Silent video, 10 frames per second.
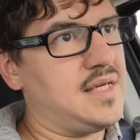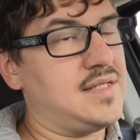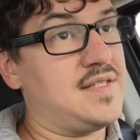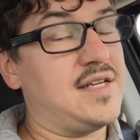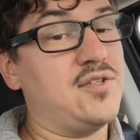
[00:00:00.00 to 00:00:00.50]

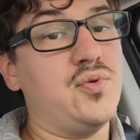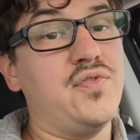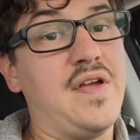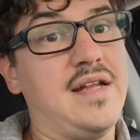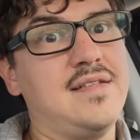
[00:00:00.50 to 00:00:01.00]
sexual
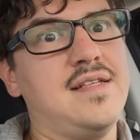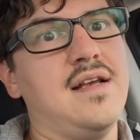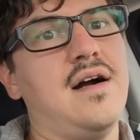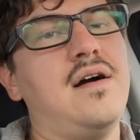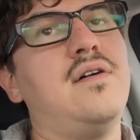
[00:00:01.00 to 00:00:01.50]

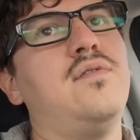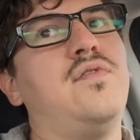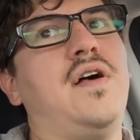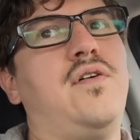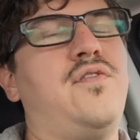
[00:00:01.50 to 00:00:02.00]
fantasy
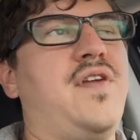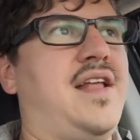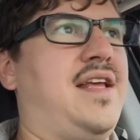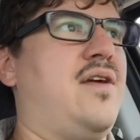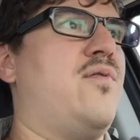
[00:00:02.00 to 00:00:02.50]
of Elle
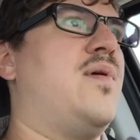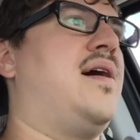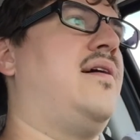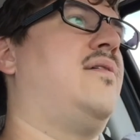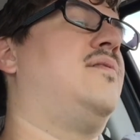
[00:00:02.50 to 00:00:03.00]
Fanning
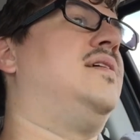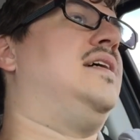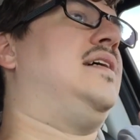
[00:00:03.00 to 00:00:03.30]
while